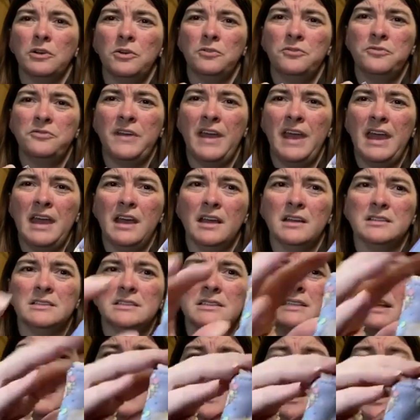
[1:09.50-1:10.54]

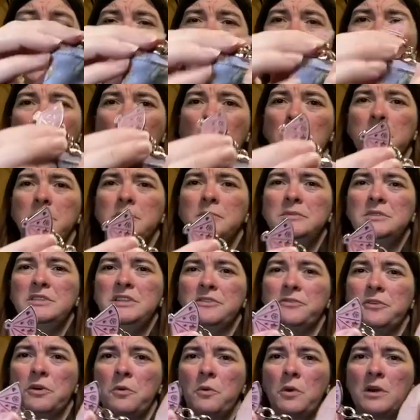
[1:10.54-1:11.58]
fans. Um,
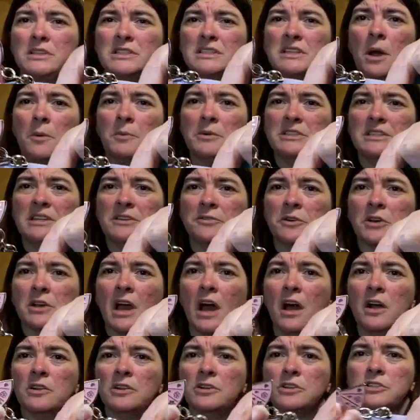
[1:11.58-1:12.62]
different ones come with different
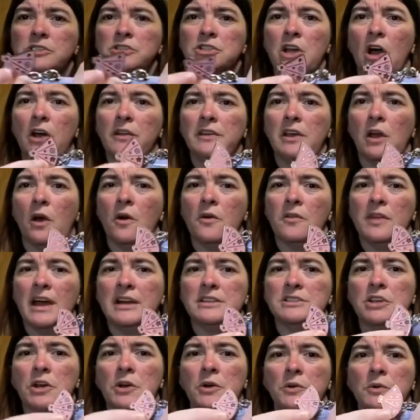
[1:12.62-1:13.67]
colors. On the All That
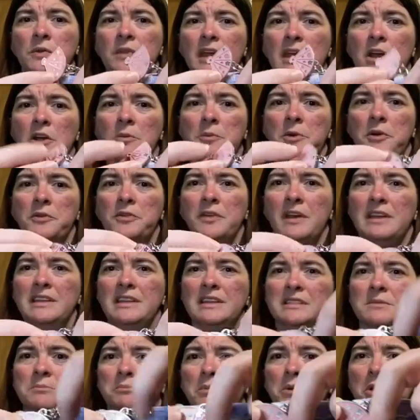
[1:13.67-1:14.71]
tote, they are both like
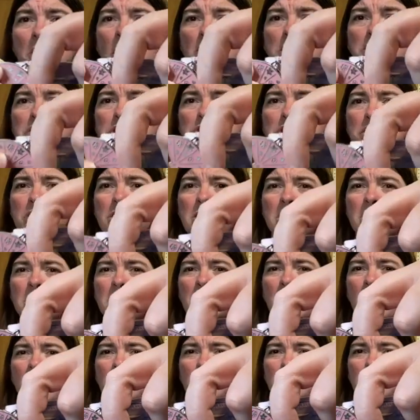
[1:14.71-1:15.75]
this blush
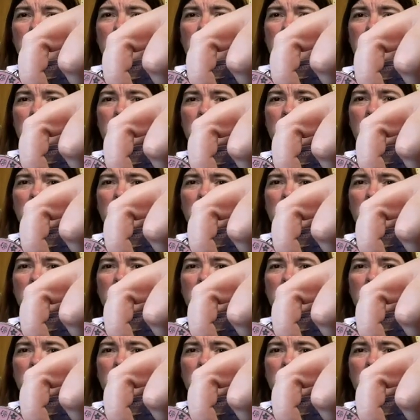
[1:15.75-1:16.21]
color.